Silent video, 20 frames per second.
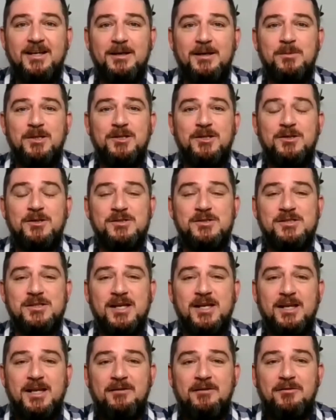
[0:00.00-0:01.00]
because
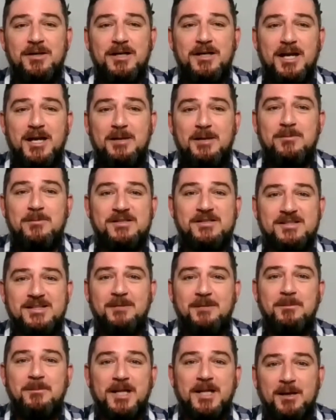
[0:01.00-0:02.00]
every name that's
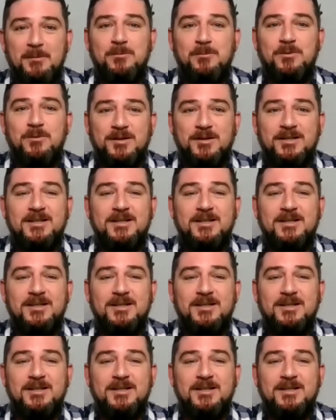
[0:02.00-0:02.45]
coming up